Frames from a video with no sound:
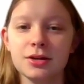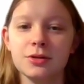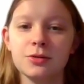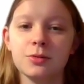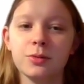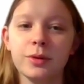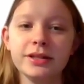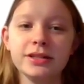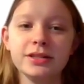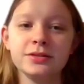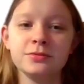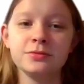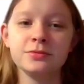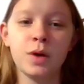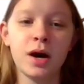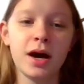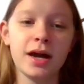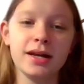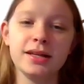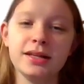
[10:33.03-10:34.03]

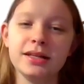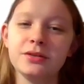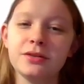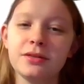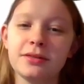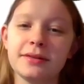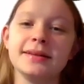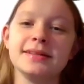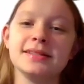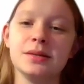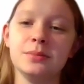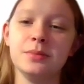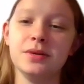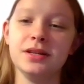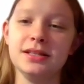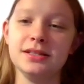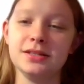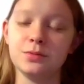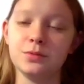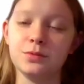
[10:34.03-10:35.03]
Why do you think some of
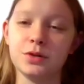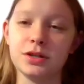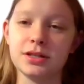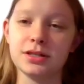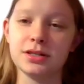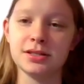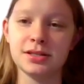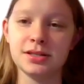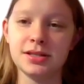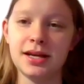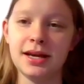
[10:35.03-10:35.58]
these words